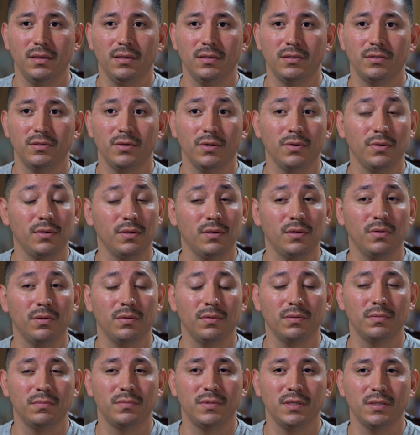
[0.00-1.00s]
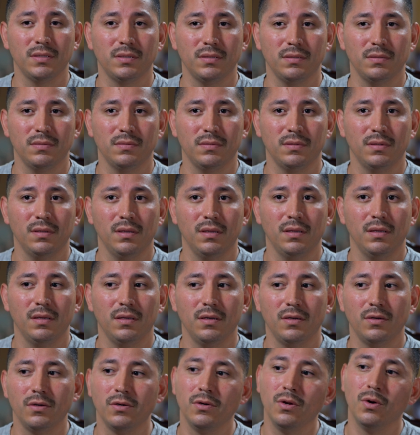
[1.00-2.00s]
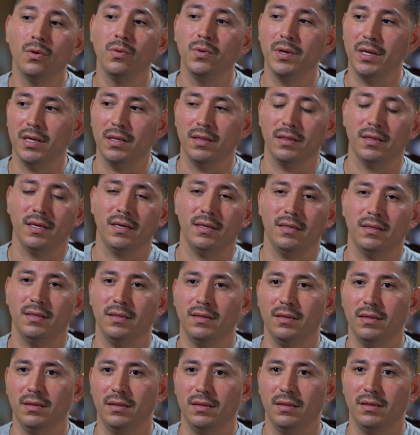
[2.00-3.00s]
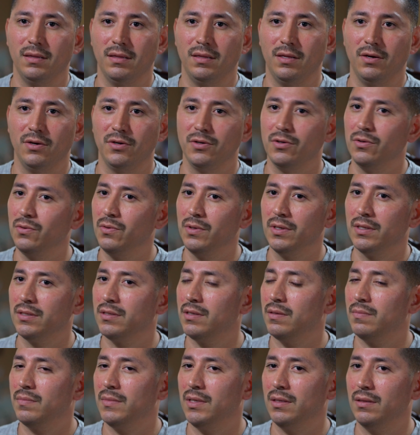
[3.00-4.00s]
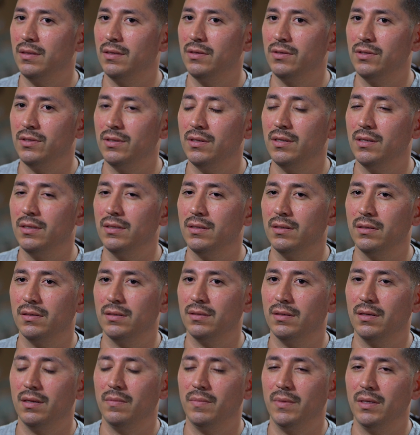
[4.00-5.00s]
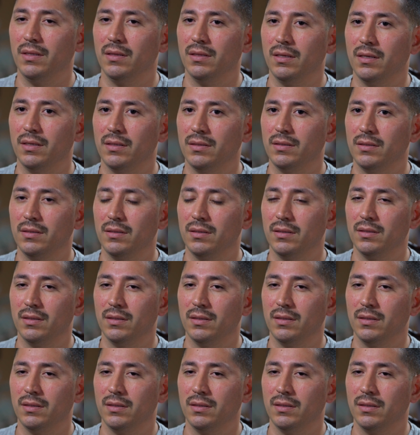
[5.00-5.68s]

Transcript: So, you know, just knowing that they're doing something they shouldn't, I mean, that